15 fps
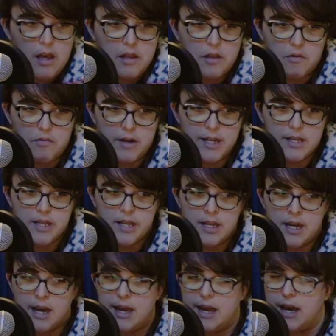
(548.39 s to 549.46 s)
The reason
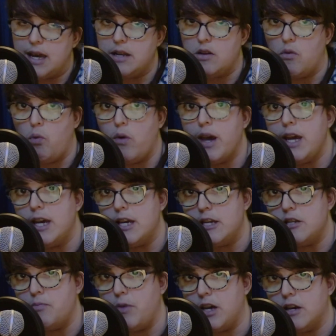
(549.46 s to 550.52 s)
I had to wait
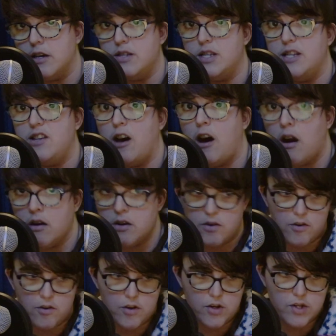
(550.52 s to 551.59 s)
is because the
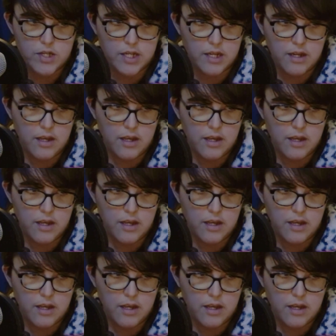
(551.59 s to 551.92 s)
doctors,